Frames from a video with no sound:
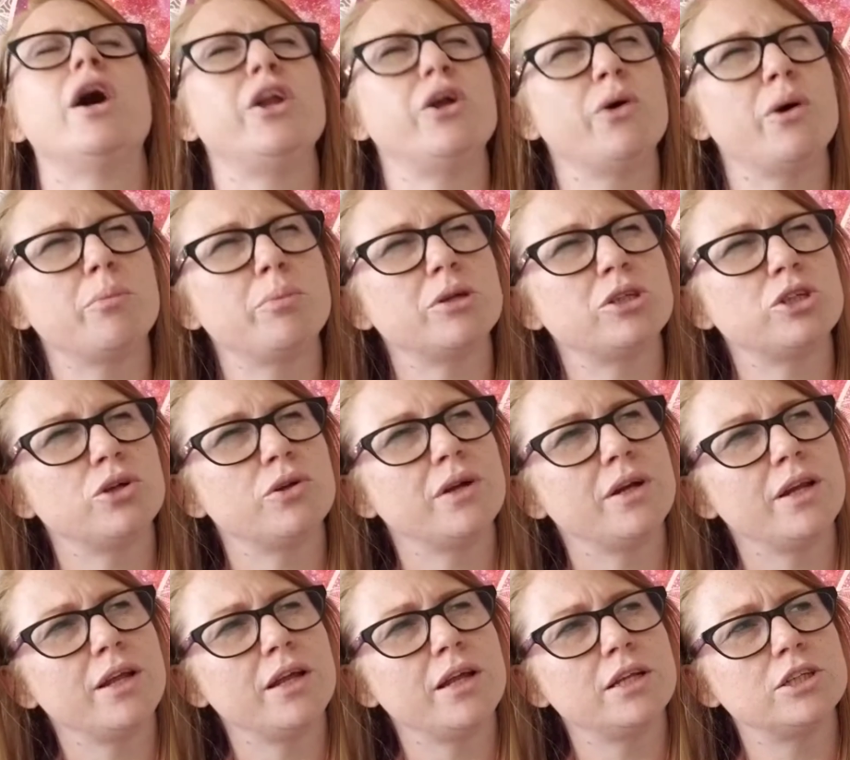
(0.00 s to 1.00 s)

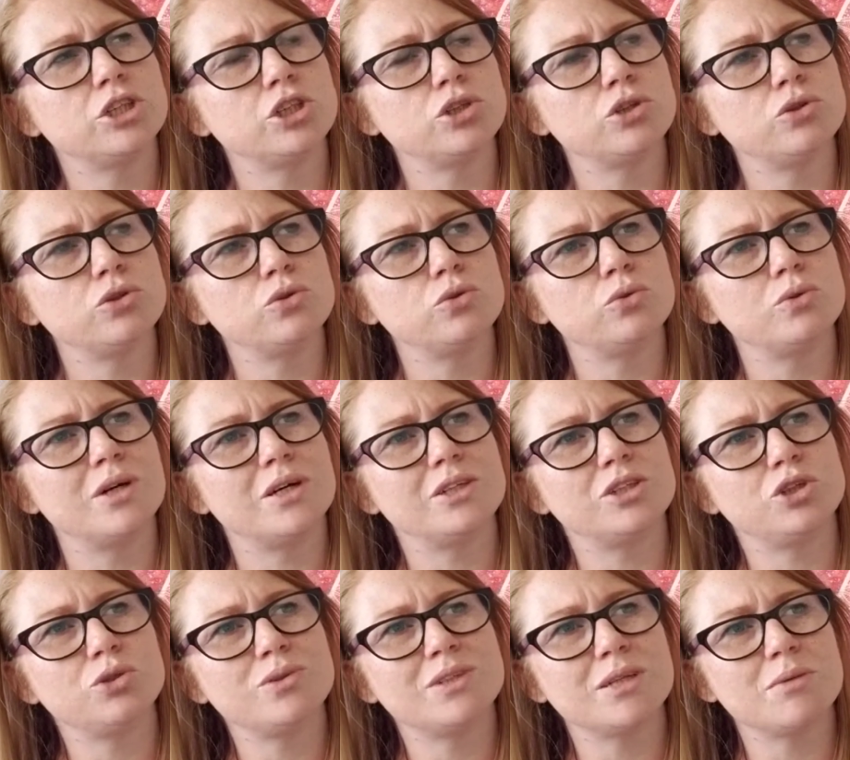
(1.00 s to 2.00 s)
opportunity to
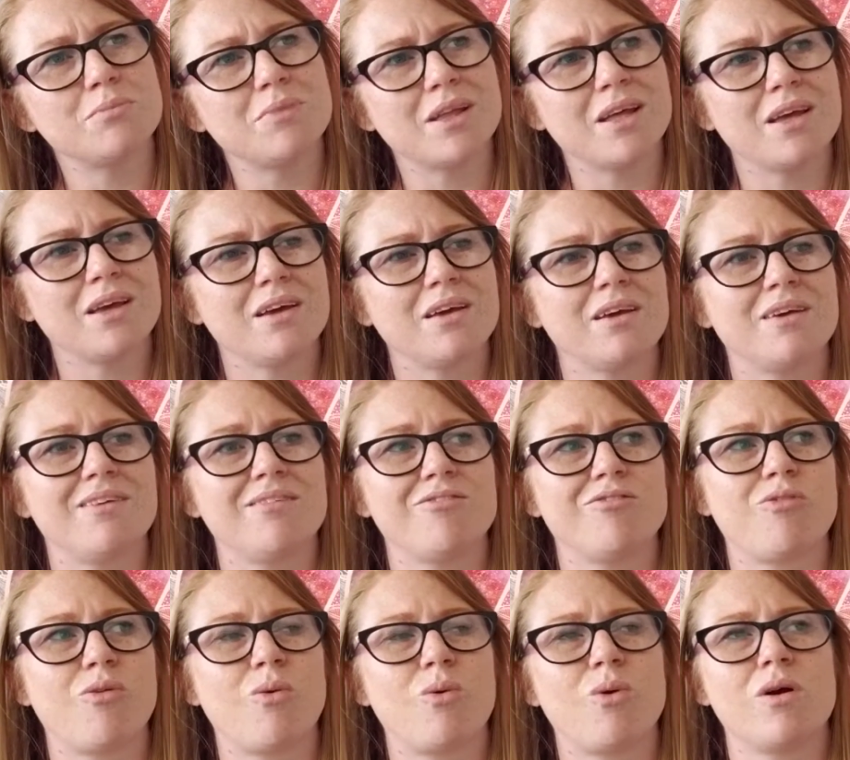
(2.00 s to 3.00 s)
do something
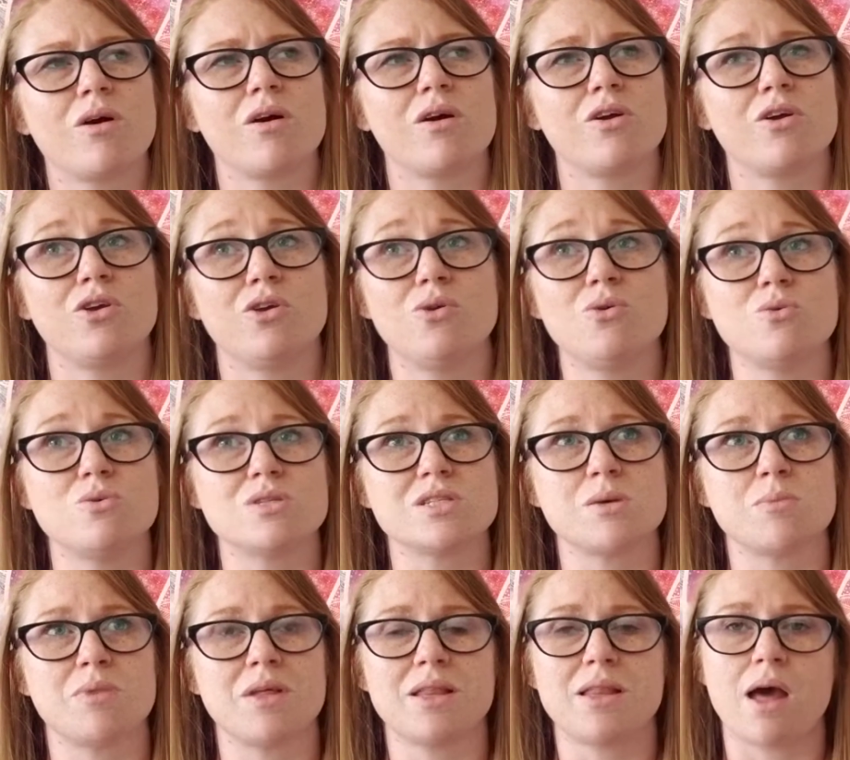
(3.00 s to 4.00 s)
for you,
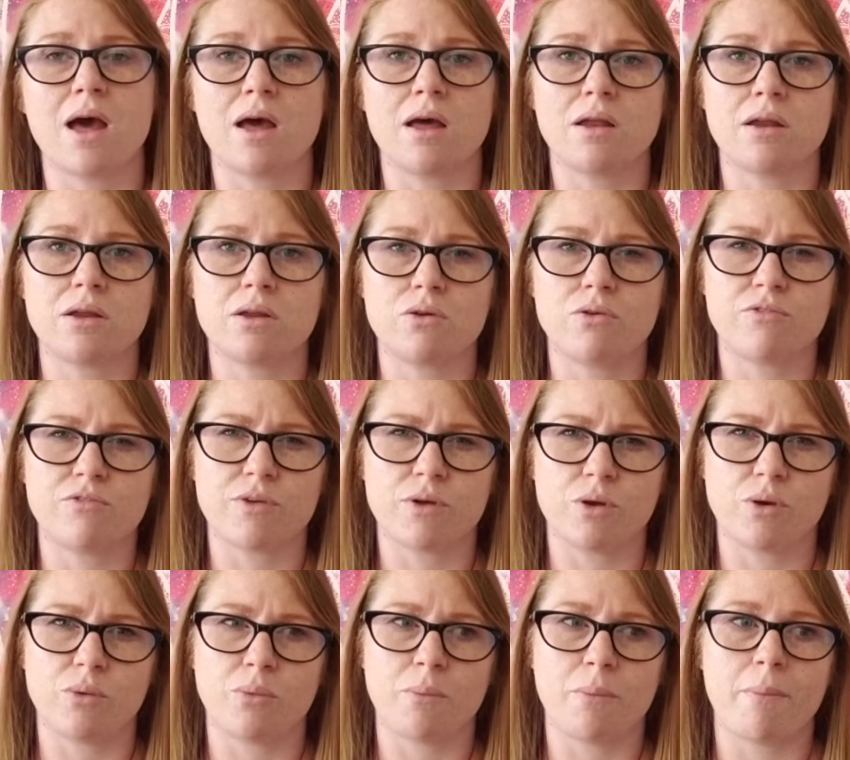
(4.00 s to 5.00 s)
something that you
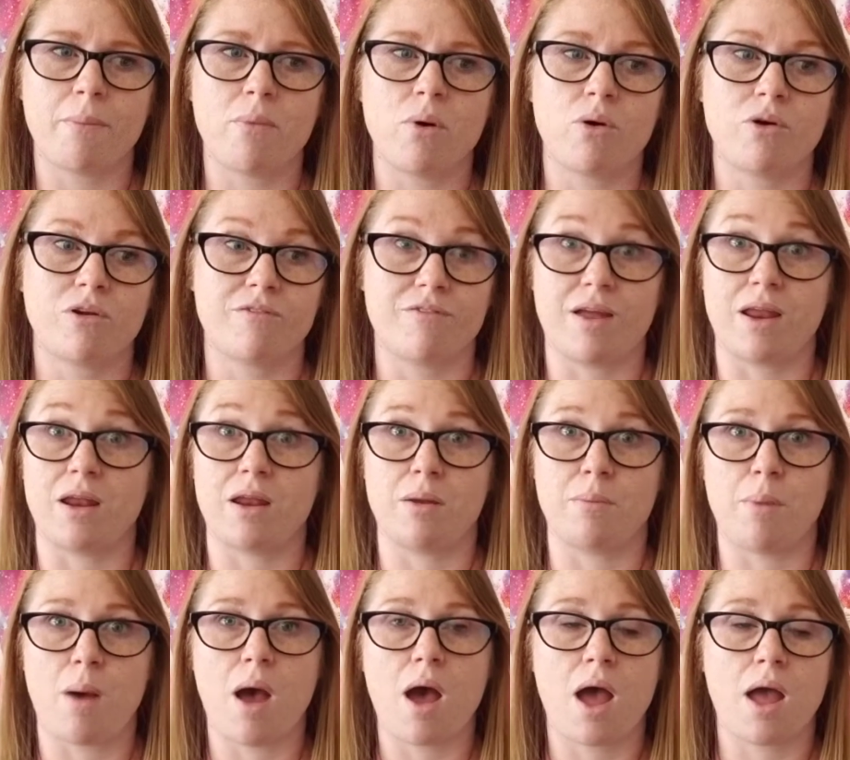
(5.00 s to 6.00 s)
feel motivated
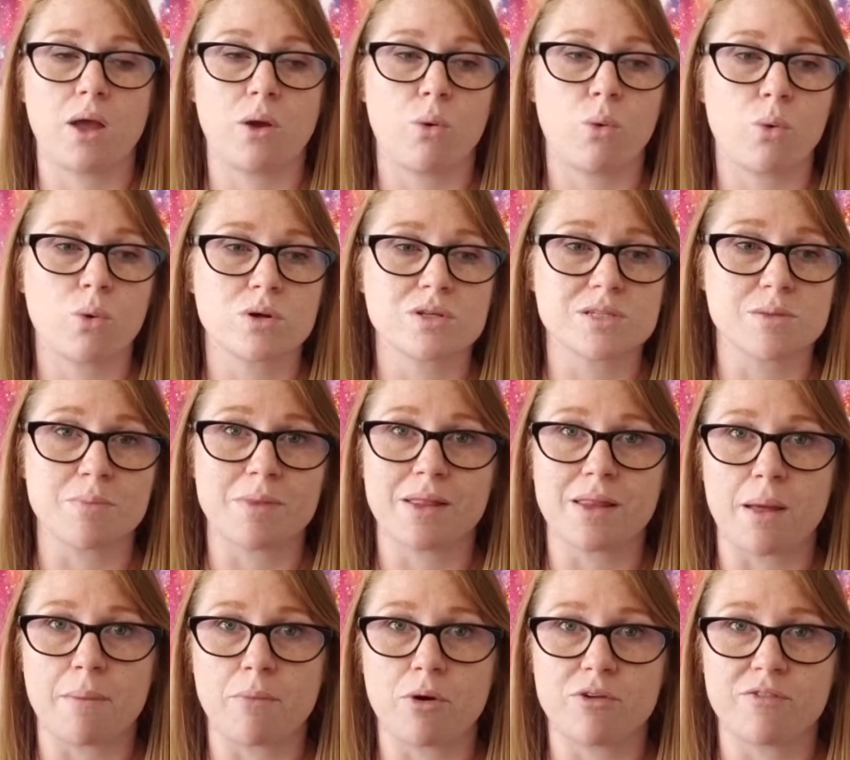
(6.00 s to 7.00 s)
by, or something
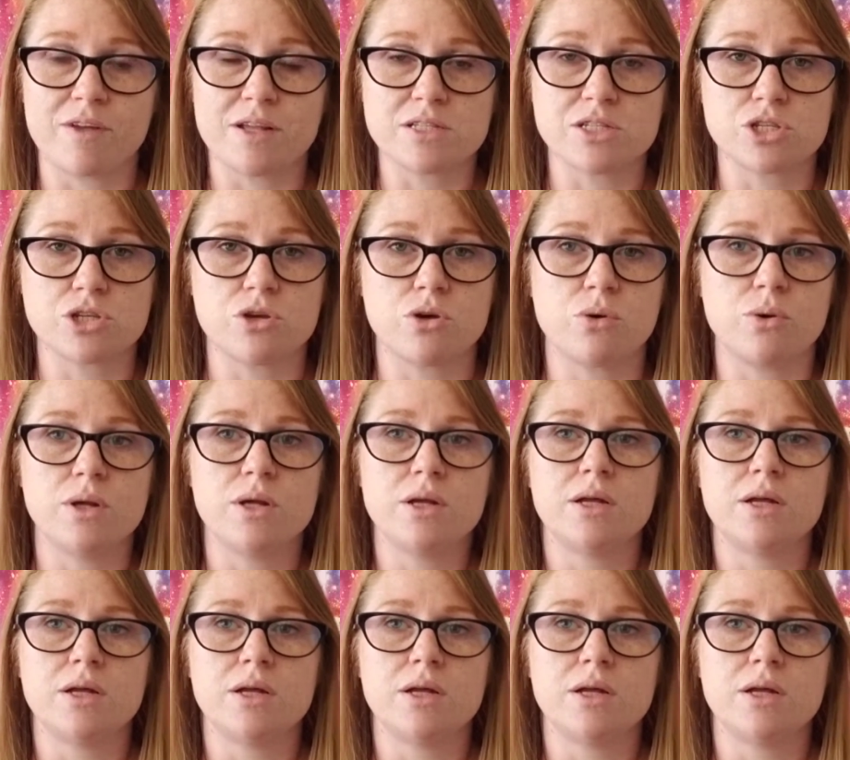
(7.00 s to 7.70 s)
that motivates you.